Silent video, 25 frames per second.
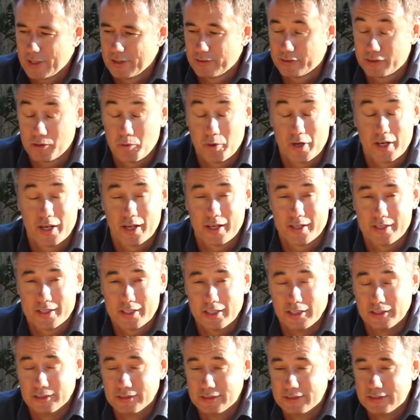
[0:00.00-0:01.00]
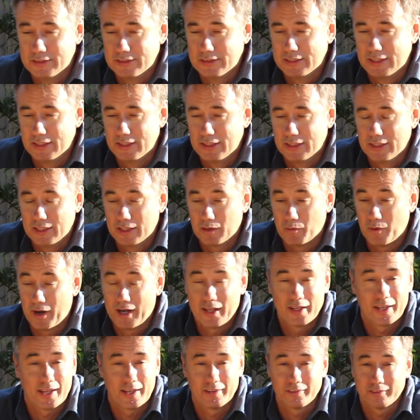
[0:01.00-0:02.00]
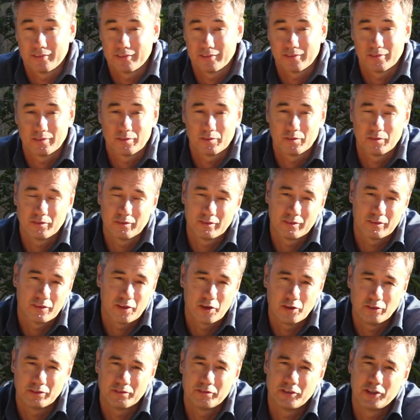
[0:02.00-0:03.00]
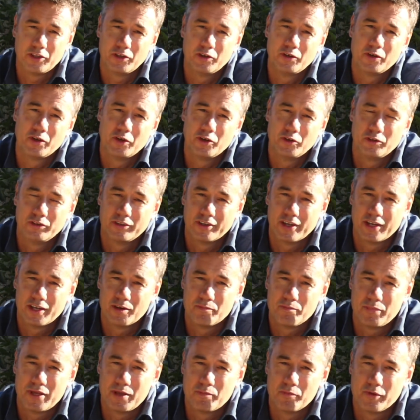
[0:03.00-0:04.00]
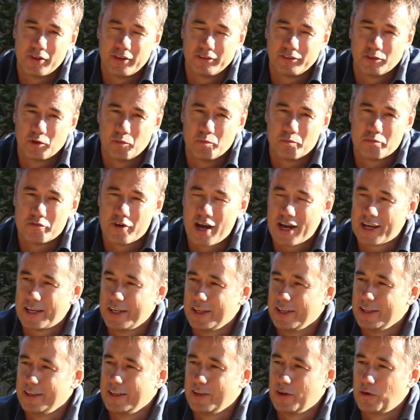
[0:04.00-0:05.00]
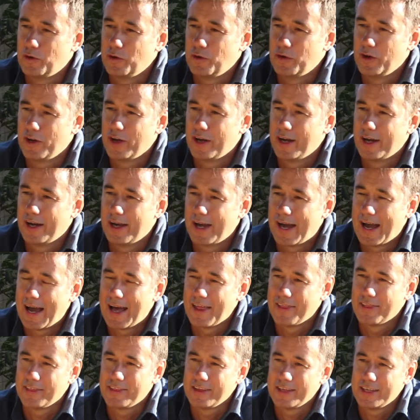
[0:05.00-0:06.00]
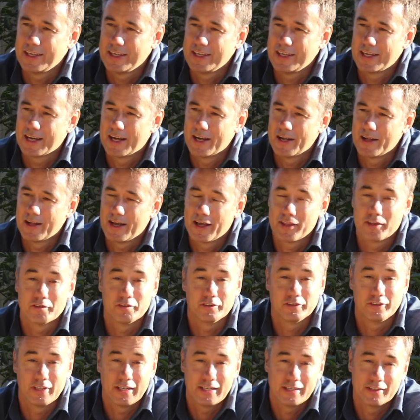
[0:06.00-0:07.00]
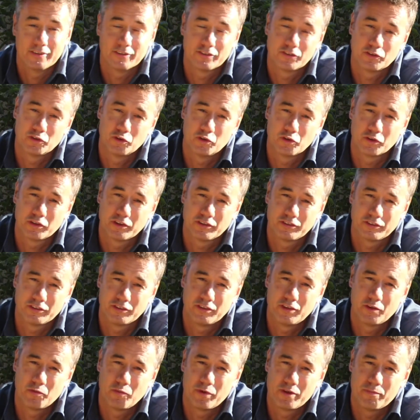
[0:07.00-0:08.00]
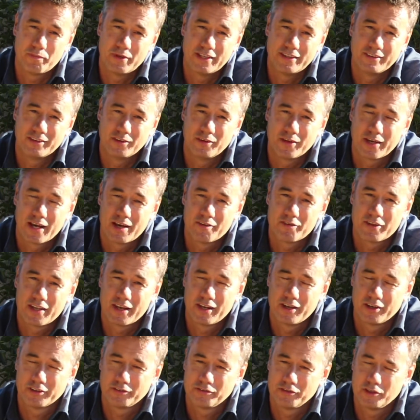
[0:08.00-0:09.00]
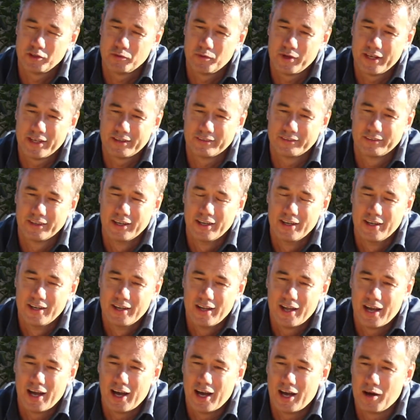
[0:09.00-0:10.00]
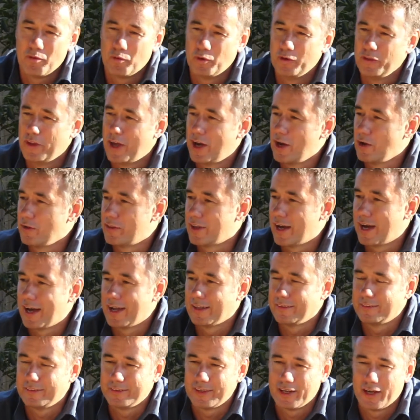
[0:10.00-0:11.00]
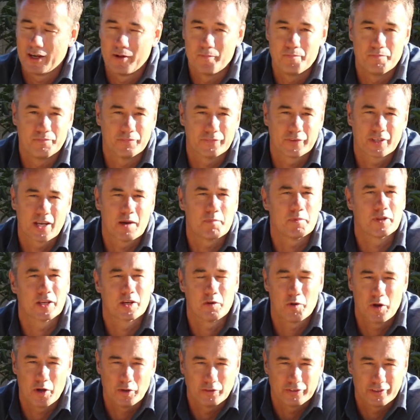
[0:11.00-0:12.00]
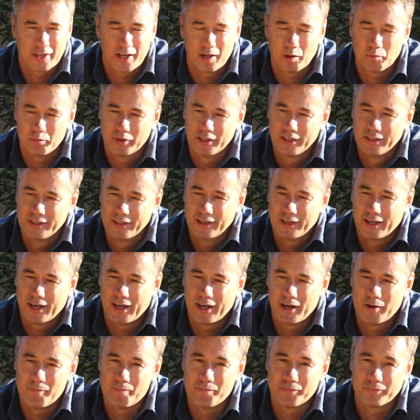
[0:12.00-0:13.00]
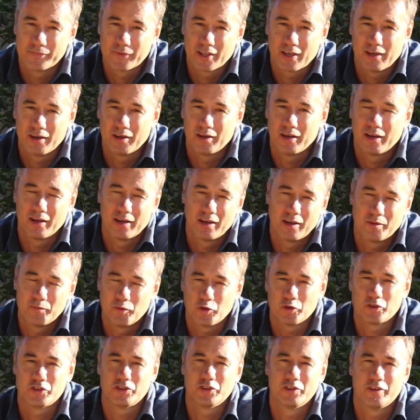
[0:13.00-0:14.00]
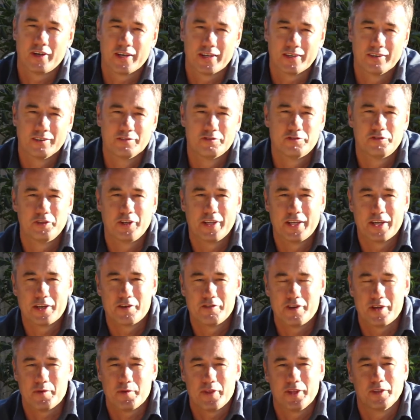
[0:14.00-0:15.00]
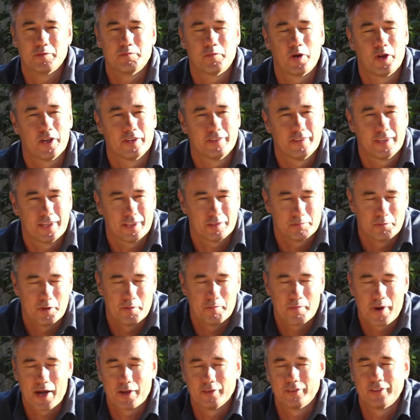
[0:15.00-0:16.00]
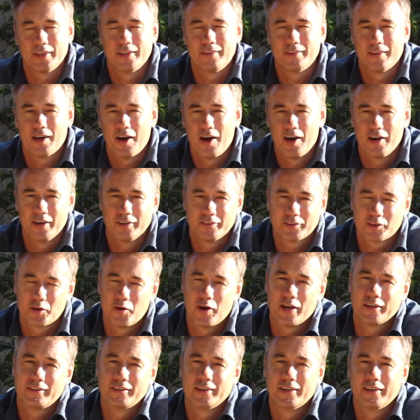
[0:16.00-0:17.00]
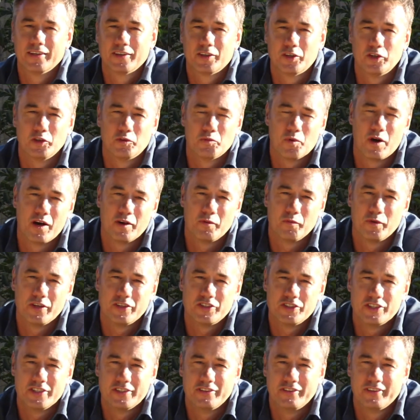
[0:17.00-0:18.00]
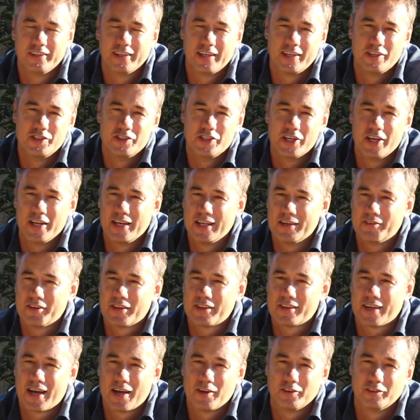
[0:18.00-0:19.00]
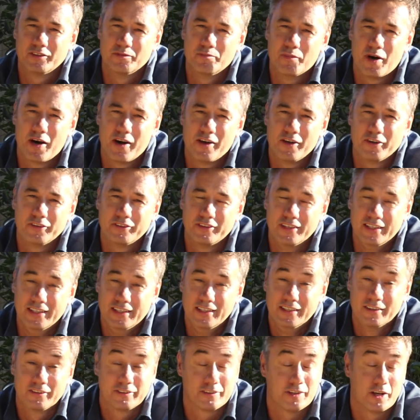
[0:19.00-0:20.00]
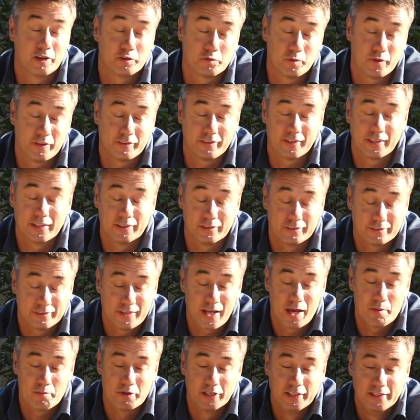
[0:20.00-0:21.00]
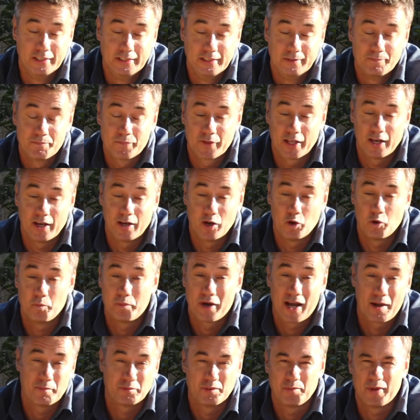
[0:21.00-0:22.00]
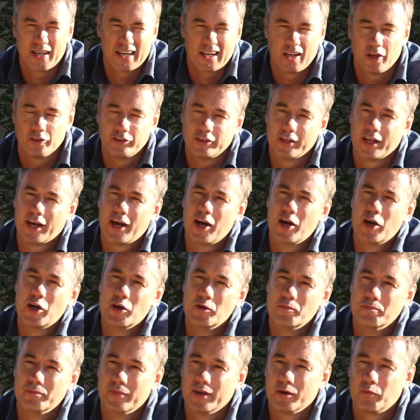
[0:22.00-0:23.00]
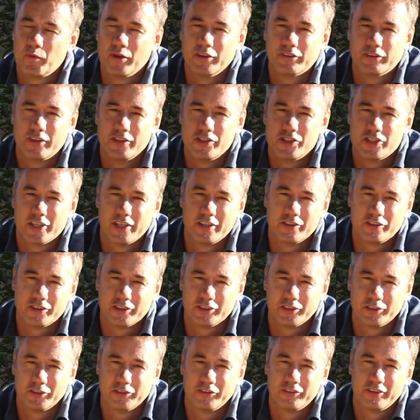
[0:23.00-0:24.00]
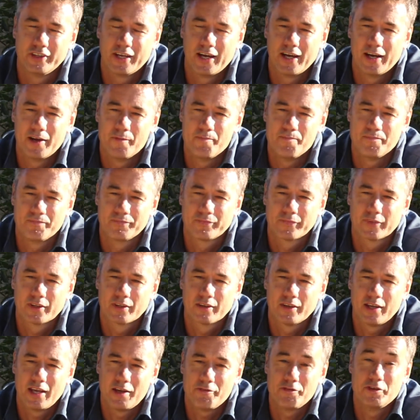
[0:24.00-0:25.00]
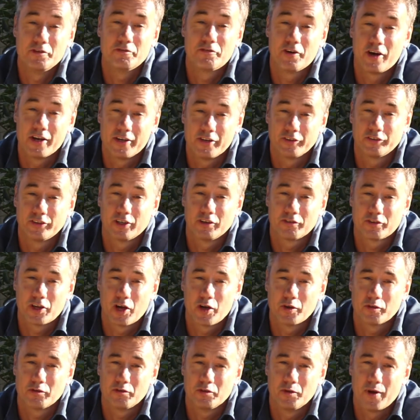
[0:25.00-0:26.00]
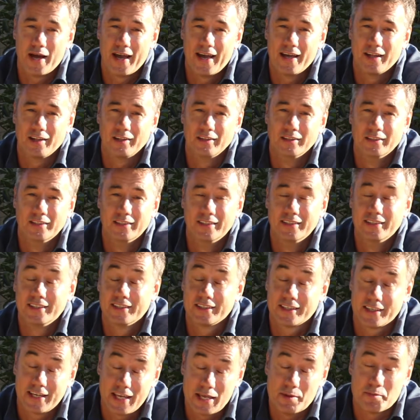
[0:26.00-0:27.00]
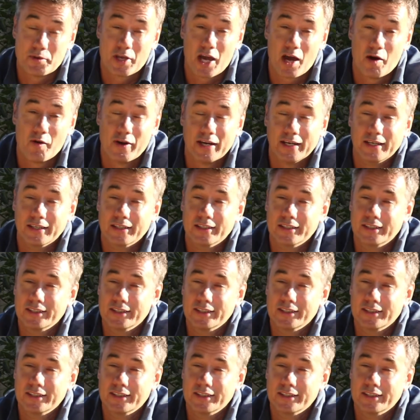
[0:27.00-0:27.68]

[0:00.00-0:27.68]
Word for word: So what did I do? Well, as those of you who'd uh, been with us on Brecon or uh, at the uh, at the resilience talks that we've been doing over the last few weeks uh, will know that um, a couple of quotes help. Um, I'm not sure I fully agree with his politics, but Mao Zedong's quite a good one, which is a journey of a thousand miles starts with a single step. Uh, or perhaps a bit closer to home, Winston Churchill's um, if you find yourself going through hell, keep going.